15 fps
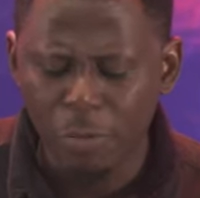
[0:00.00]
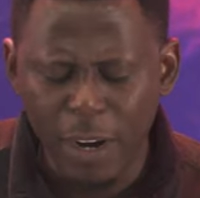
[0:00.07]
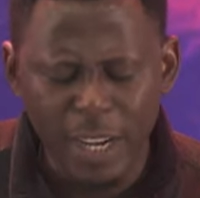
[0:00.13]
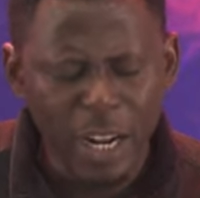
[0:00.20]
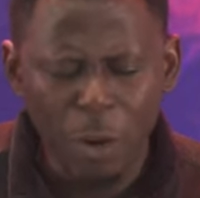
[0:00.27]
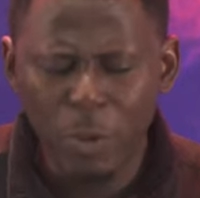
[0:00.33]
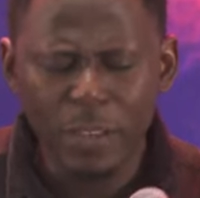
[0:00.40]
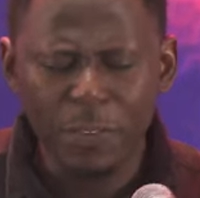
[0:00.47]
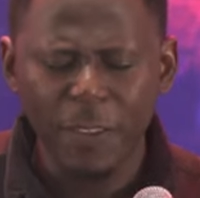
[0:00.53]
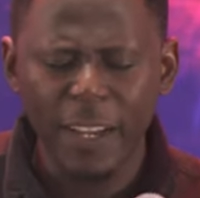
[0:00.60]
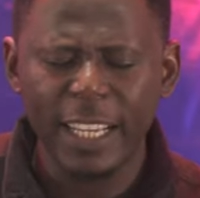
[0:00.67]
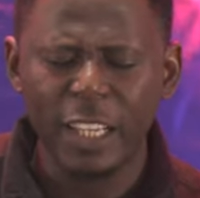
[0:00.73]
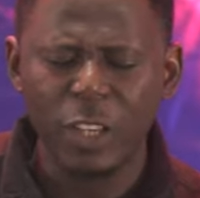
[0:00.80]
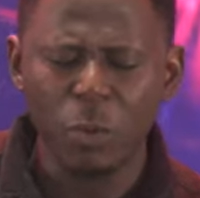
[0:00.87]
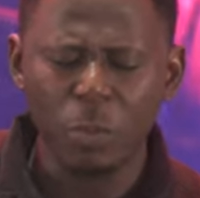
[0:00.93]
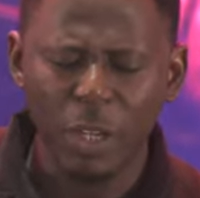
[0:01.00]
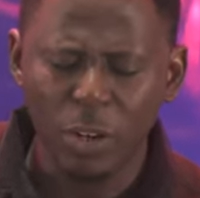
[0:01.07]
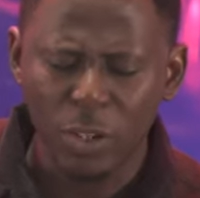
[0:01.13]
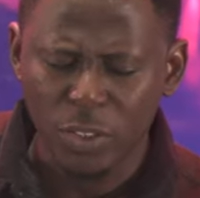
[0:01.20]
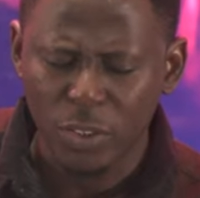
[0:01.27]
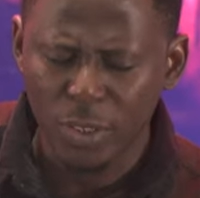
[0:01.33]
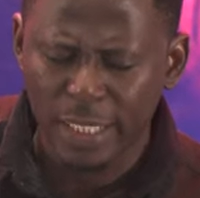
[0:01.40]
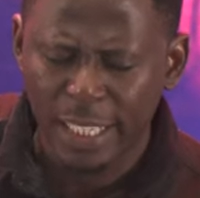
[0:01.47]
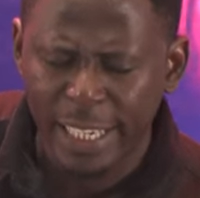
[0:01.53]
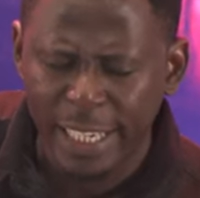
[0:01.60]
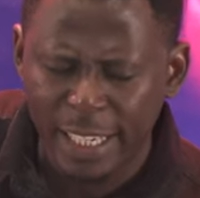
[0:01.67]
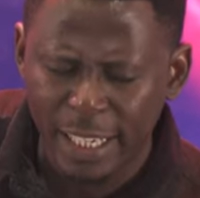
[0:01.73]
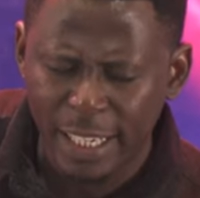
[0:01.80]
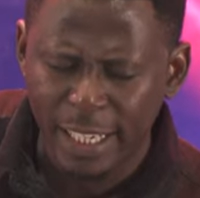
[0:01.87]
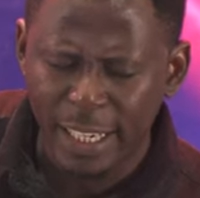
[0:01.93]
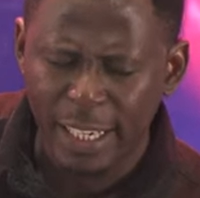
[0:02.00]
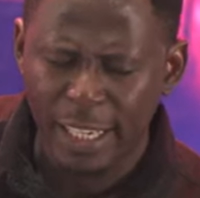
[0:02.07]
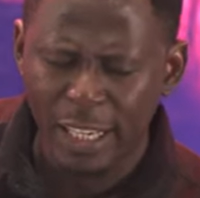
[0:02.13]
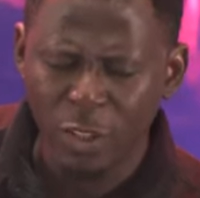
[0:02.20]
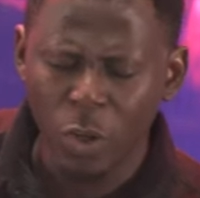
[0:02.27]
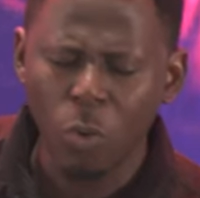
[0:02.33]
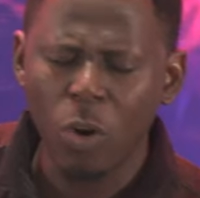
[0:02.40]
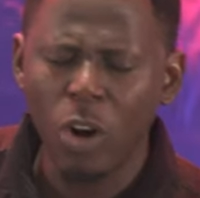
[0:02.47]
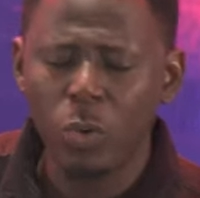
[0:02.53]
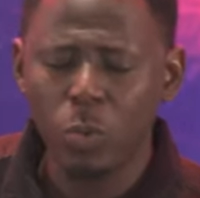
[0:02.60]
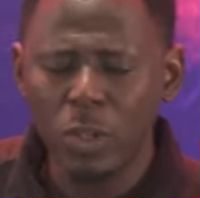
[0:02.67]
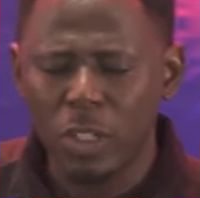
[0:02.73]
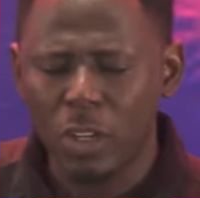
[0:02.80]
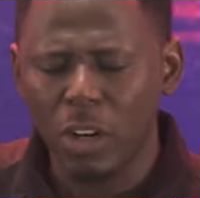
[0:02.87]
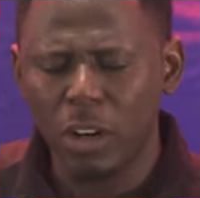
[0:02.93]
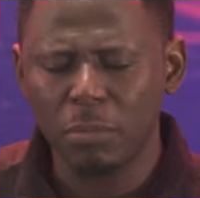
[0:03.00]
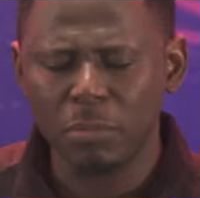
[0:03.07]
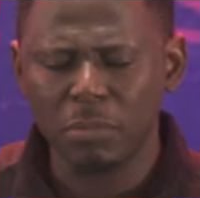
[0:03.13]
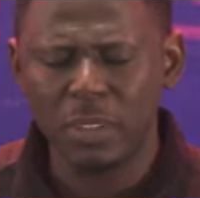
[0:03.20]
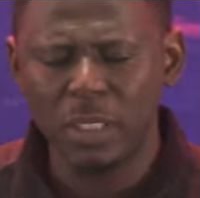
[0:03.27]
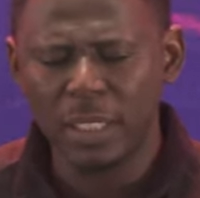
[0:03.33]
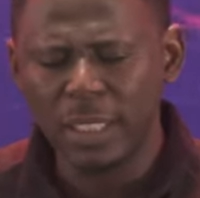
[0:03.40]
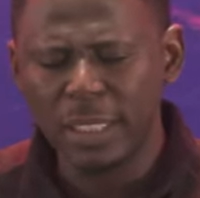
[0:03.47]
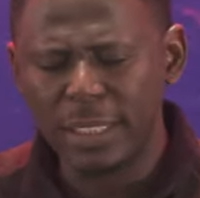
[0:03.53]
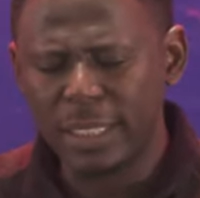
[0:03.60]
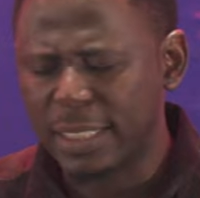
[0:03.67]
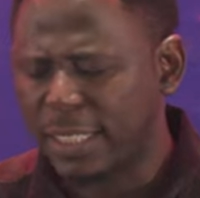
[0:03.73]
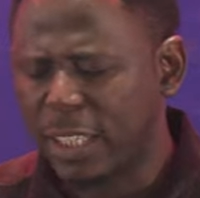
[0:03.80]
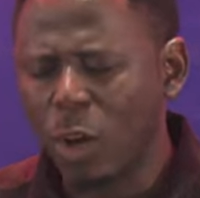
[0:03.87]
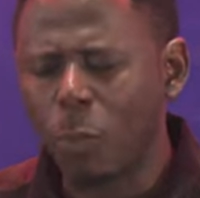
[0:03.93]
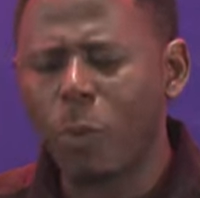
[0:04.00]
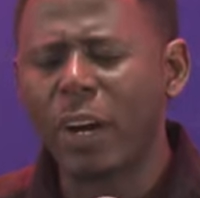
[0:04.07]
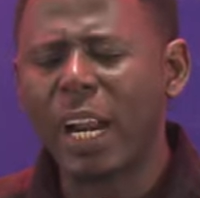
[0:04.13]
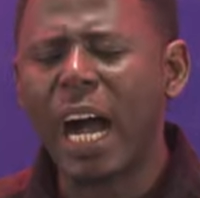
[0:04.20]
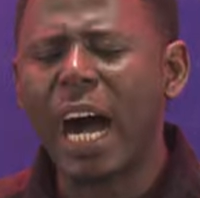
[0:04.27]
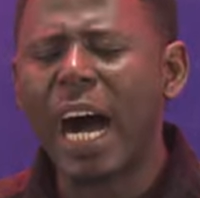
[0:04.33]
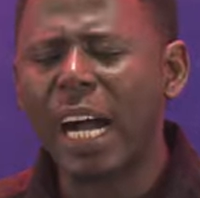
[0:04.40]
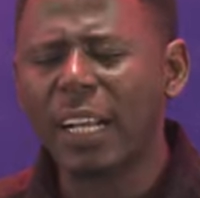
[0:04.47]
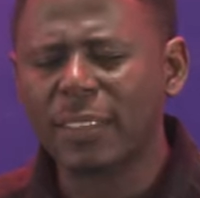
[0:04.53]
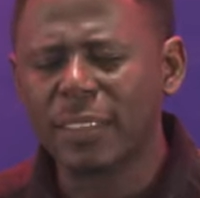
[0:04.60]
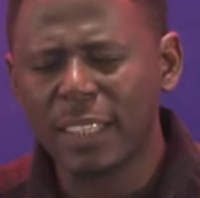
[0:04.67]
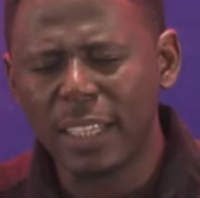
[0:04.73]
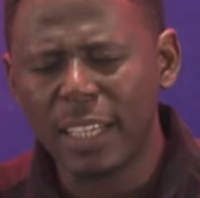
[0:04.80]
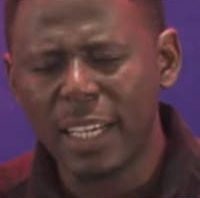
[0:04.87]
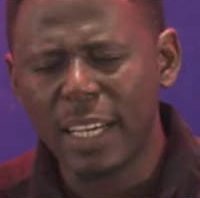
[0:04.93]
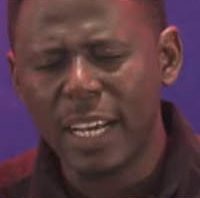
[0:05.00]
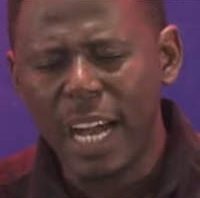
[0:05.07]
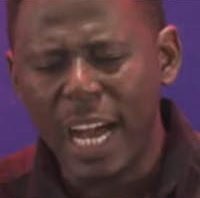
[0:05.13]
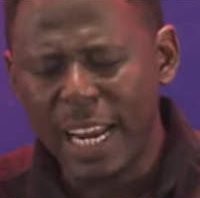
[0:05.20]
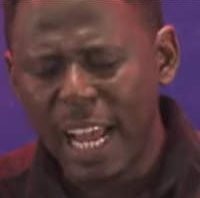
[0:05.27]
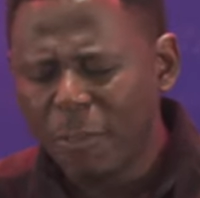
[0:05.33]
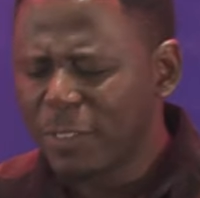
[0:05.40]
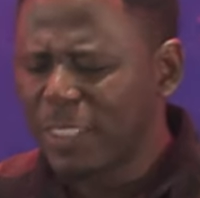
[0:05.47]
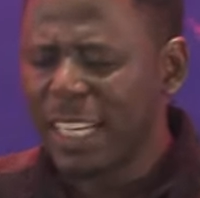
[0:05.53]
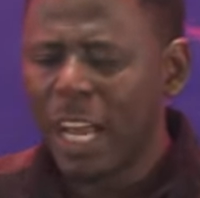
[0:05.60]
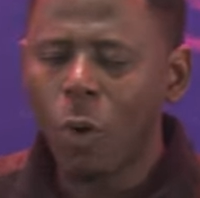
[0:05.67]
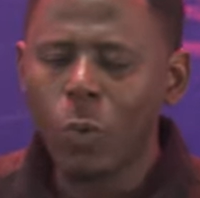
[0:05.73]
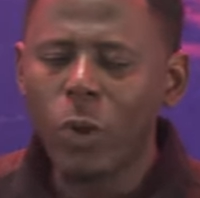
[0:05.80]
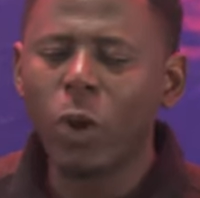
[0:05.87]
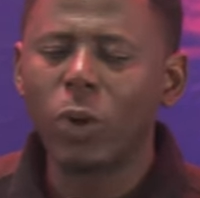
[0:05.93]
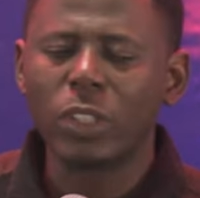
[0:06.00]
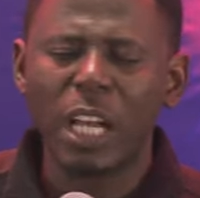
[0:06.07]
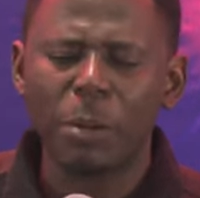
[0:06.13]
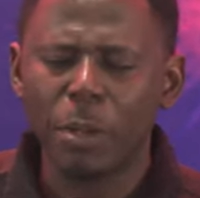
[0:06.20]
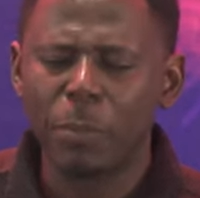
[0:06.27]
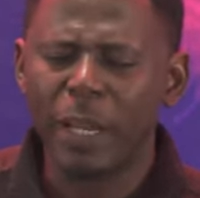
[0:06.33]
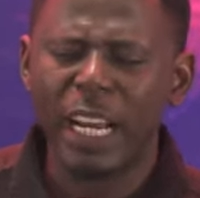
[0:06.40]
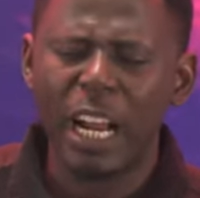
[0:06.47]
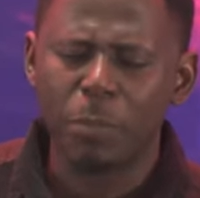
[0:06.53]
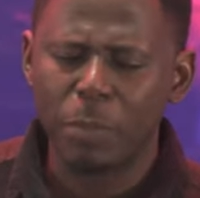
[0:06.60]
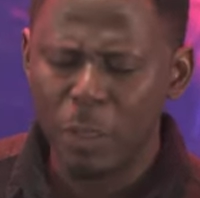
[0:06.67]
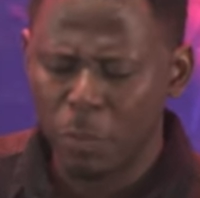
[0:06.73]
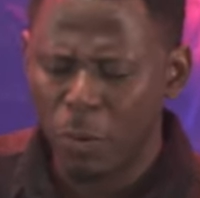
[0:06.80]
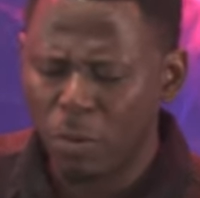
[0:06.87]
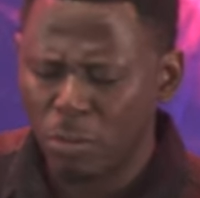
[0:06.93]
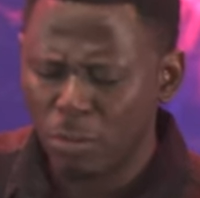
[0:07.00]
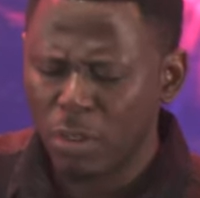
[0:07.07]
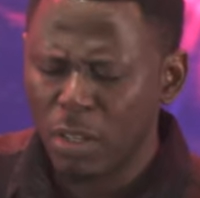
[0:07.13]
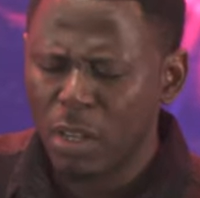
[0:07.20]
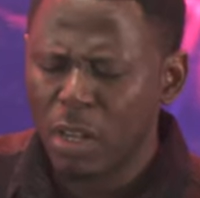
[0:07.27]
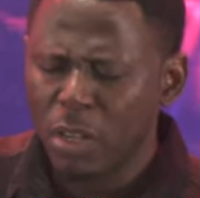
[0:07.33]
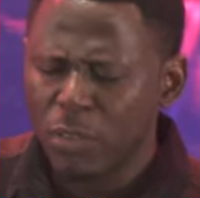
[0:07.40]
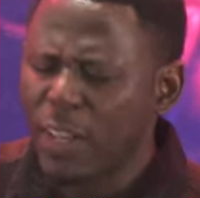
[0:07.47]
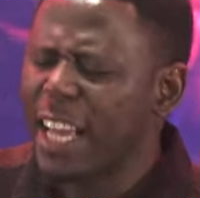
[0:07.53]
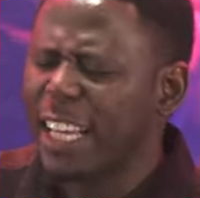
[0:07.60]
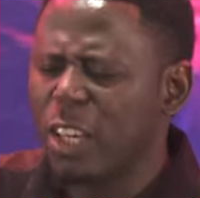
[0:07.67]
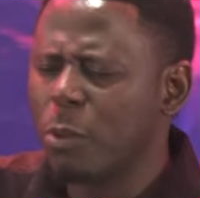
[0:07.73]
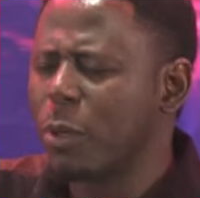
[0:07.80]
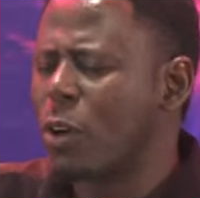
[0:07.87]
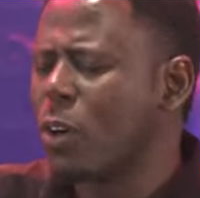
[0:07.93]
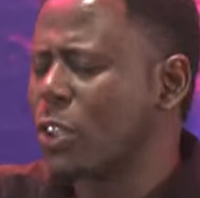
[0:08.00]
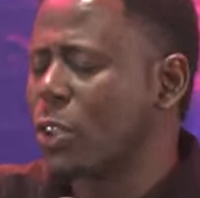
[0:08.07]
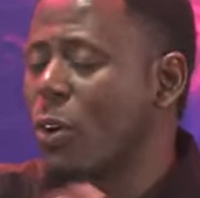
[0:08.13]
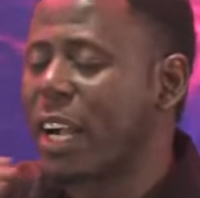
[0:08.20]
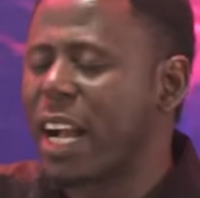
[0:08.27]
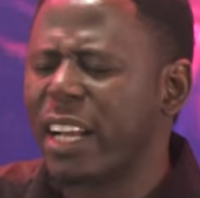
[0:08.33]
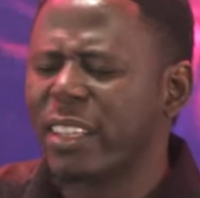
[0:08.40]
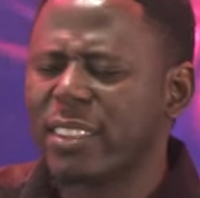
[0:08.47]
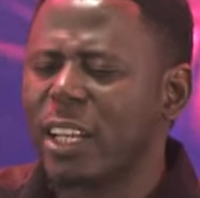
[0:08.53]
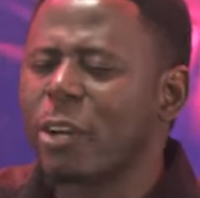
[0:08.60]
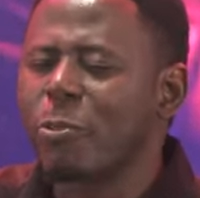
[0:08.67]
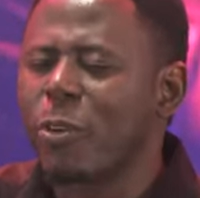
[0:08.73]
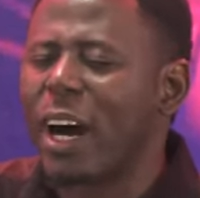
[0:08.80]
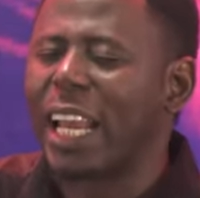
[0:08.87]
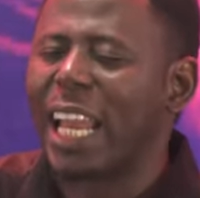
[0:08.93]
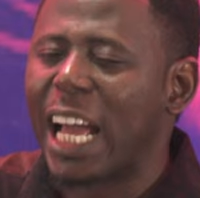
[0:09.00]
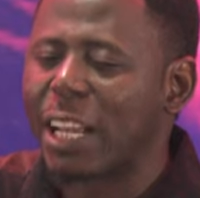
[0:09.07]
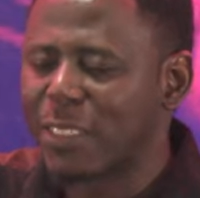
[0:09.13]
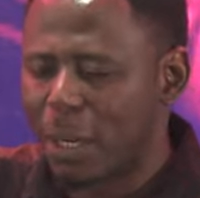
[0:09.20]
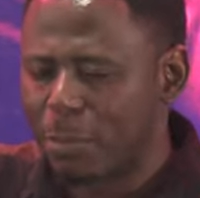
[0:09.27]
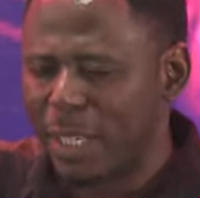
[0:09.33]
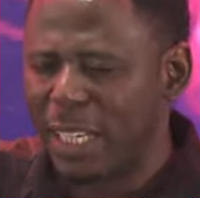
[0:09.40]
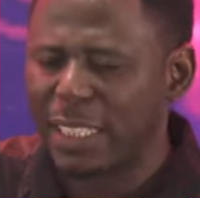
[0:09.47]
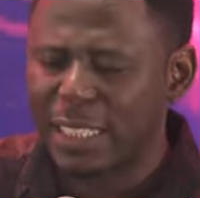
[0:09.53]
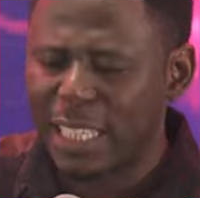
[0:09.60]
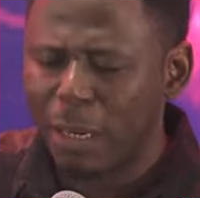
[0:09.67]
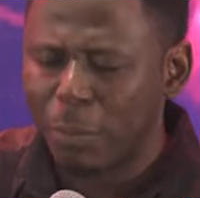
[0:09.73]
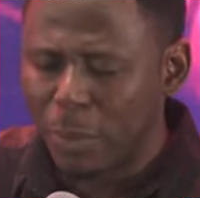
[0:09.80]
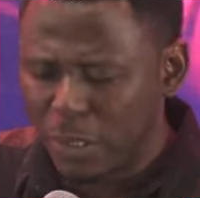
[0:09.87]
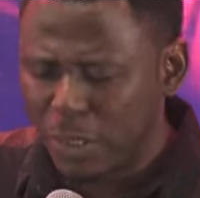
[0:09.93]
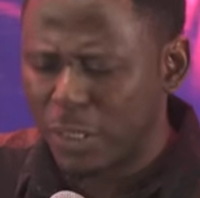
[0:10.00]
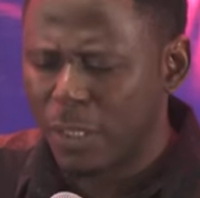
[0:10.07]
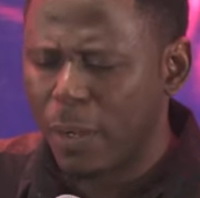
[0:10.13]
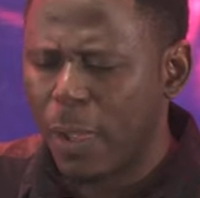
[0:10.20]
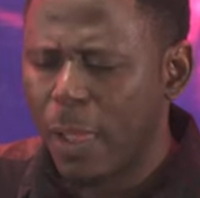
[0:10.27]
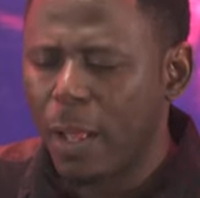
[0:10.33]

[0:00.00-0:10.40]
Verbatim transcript: Father, we thank you because today your word will come, distill upon our hearts, and after now we all shall be better people. Thank you because your counsel for our lives shall be established.